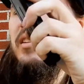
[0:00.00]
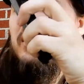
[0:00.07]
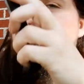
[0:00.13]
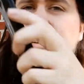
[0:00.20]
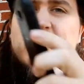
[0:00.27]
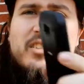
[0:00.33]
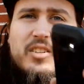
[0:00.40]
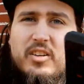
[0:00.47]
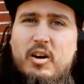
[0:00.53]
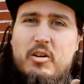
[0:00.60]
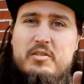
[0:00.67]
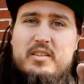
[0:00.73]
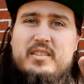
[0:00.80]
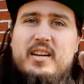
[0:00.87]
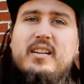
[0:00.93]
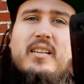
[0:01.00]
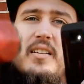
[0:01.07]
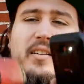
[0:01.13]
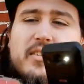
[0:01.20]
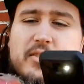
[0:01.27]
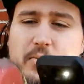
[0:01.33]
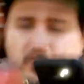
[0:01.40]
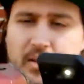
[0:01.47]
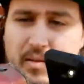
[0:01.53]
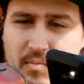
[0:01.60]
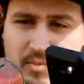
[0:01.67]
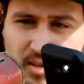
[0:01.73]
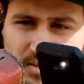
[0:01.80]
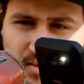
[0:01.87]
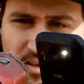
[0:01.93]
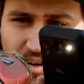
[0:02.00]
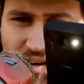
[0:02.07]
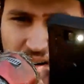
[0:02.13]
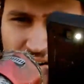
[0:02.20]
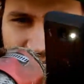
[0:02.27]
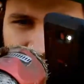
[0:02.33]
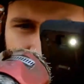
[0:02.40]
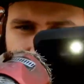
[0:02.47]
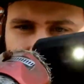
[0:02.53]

It's actually hard to tell in this one, believe it or not.